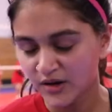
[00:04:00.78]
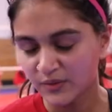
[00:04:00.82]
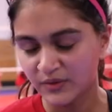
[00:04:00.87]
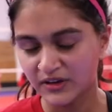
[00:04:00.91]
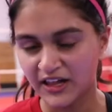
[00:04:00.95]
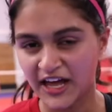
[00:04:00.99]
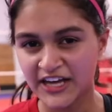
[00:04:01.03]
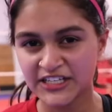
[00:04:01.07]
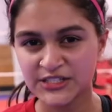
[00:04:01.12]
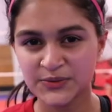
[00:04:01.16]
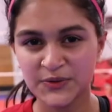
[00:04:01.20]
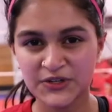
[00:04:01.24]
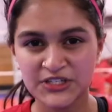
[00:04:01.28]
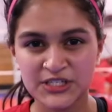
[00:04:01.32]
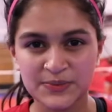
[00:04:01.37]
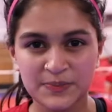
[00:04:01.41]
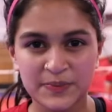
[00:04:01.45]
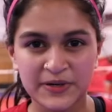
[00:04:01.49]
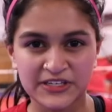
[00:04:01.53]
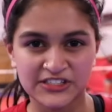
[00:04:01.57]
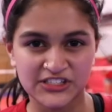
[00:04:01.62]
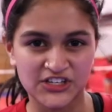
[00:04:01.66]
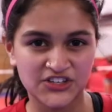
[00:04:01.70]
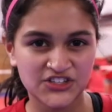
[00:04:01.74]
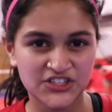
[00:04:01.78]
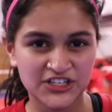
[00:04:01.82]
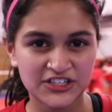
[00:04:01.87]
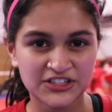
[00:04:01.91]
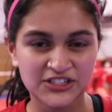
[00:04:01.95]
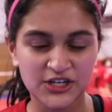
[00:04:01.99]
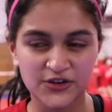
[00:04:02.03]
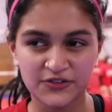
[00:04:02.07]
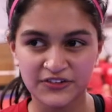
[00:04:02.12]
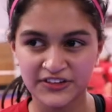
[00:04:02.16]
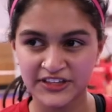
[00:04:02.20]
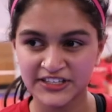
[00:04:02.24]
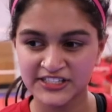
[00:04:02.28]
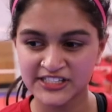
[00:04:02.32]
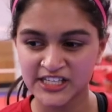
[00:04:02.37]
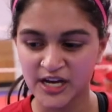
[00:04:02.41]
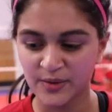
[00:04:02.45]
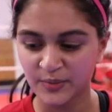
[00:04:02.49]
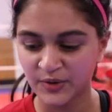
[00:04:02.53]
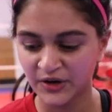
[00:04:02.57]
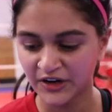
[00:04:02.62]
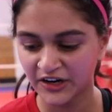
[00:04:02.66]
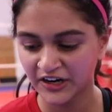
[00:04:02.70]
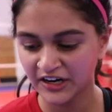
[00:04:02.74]
Well, I switched positions over the
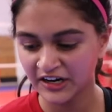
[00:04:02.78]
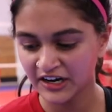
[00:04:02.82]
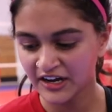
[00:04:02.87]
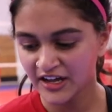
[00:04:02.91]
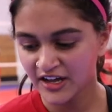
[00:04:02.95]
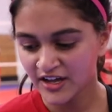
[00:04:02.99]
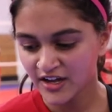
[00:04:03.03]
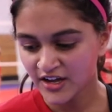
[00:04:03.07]
summer,